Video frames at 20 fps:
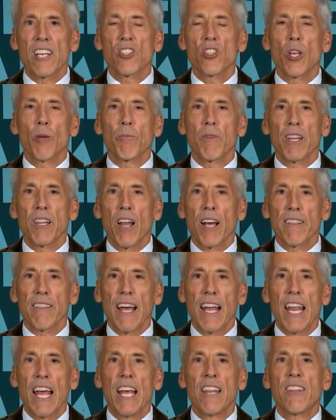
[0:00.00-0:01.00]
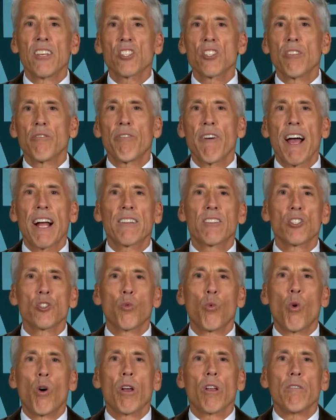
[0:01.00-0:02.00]
has something like that. This, in fact,
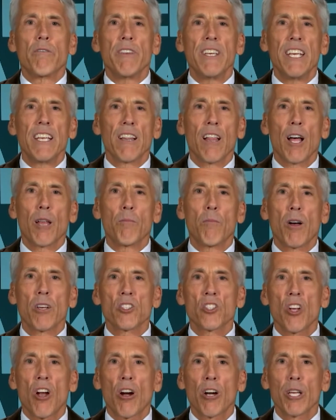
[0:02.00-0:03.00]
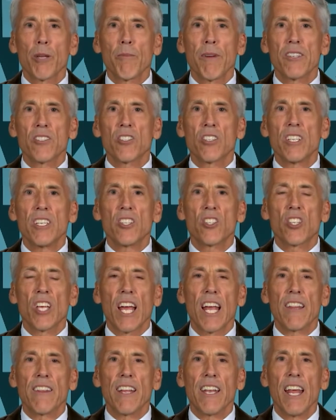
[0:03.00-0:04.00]
is one of Elon Musk's arguments. He's
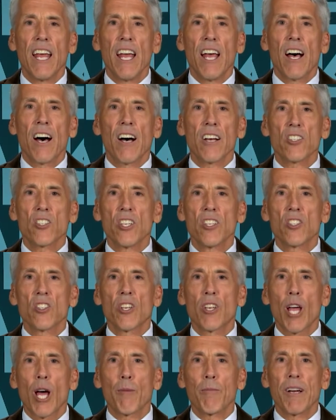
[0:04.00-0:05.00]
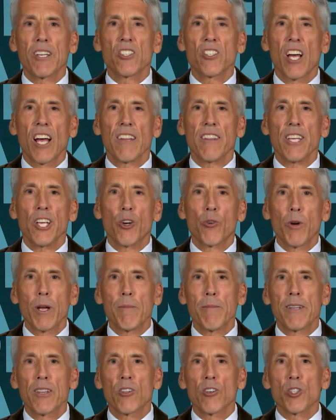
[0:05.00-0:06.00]
saying that uh, since the time I signed the
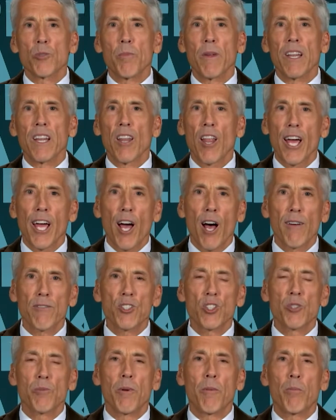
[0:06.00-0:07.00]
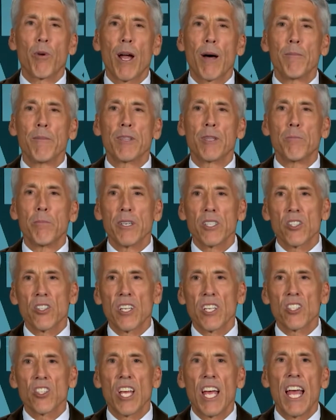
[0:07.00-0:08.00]
agreement, there's been layoffs, there's been problems at the
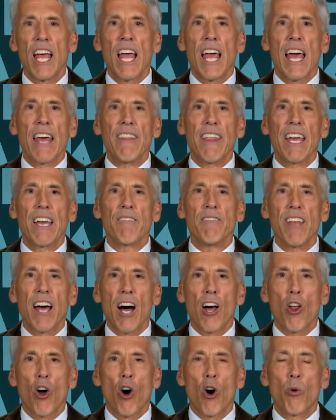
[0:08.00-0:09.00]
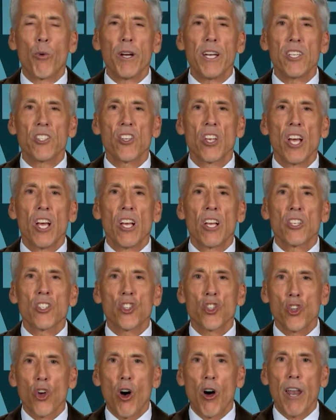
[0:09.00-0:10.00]
business, and they have not always
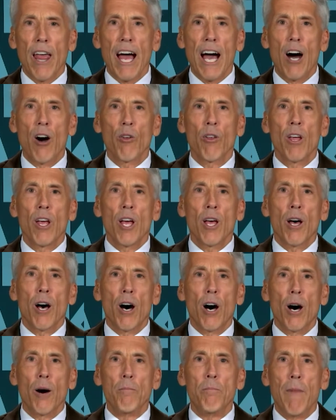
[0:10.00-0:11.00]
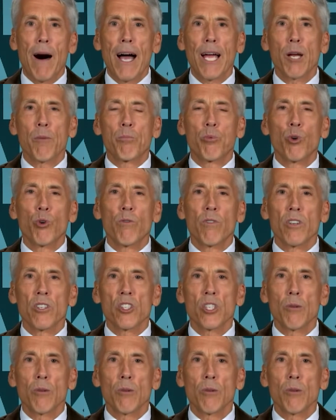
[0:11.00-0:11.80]
sought out uh, my approval